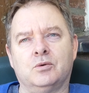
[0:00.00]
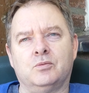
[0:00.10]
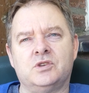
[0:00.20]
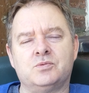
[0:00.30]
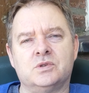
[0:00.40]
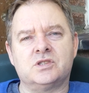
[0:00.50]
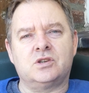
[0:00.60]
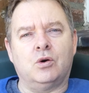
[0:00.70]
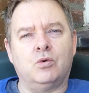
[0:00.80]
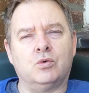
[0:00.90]
which was
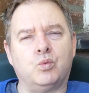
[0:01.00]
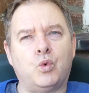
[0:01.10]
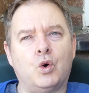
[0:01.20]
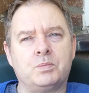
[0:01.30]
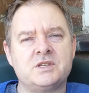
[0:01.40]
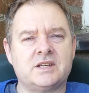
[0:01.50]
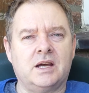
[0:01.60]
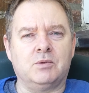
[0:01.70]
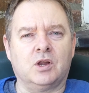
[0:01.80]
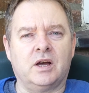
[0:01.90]
called warp
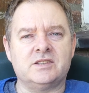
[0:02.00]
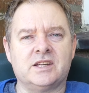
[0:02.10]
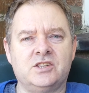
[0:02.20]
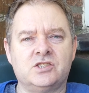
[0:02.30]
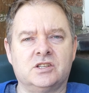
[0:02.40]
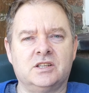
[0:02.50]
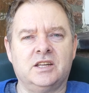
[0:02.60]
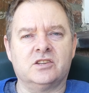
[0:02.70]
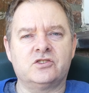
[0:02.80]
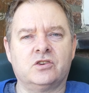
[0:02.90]
stabilization
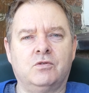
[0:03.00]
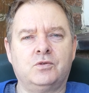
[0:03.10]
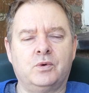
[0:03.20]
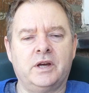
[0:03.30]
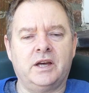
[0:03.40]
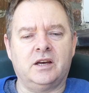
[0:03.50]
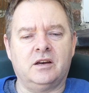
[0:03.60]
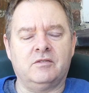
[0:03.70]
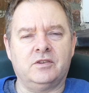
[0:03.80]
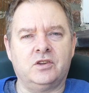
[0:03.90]
in the software
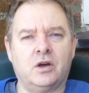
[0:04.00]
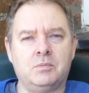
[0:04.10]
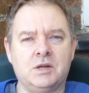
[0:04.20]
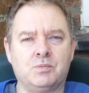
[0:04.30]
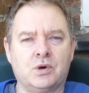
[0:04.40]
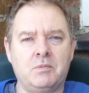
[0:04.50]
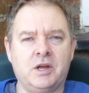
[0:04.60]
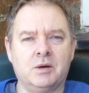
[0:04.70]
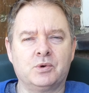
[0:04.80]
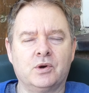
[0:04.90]
of Adobe
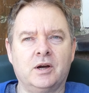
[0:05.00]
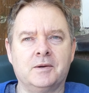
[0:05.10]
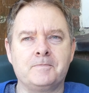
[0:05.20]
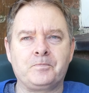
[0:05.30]
Premiere Pro.